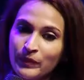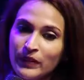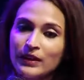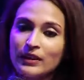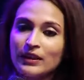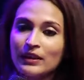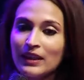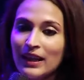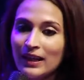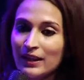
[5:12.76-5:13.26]
in
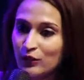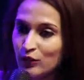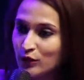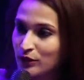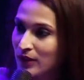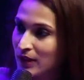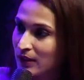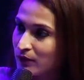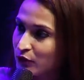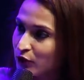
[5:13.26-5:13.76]
a nine to
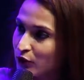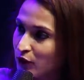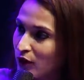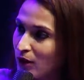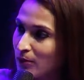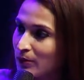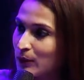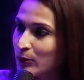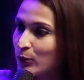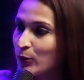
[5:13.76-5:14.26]
five
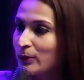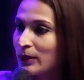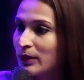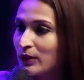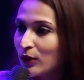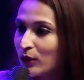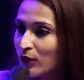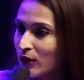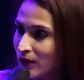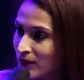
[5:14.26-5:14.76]
job, it would be a
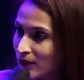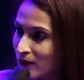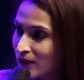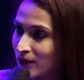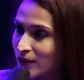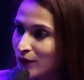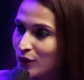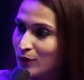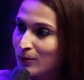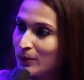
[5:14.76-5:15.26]
lawyer,
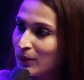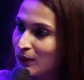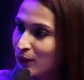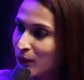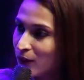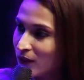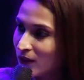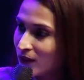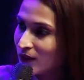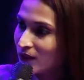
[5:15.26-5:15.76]
it could be a
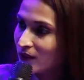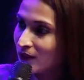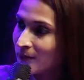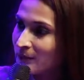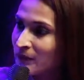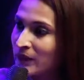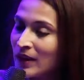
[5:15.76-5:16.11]
doctor,